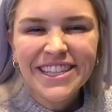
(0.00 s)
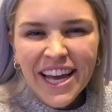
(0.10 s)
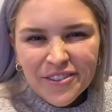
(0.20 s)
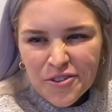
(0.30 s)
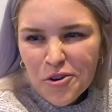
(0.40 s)

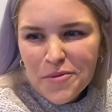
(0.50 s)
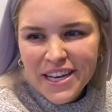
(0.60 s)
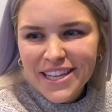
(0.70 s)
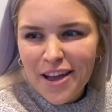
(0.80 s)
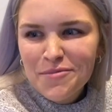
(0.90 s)
kind of cool
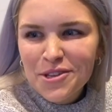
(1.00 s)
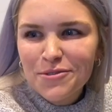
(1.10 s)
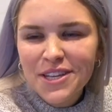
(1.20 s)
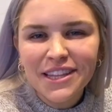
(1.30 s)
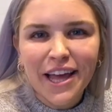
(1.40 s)
because I've been
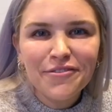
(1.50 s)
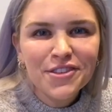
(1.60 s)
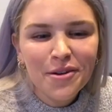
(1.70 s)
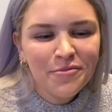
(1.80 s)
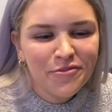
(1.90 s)
using
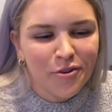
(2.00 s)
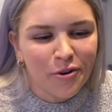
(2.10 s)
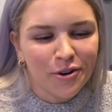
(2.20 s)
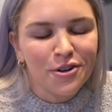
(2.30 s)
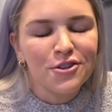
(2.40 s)
Lifesum
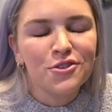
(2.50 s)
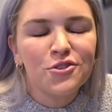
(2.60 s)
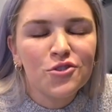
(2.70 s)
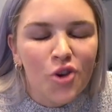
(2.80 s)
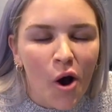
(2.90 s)
for
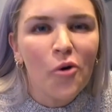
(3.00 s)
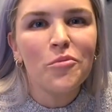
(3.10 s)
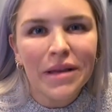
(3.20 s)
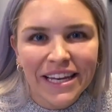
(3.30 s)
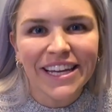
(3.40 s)
so
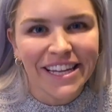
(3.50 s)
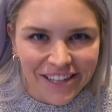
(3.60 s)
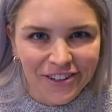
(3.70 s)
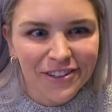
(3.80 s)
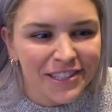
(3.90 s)
many
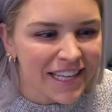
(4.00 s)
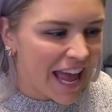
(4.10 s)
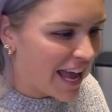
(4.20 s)
years,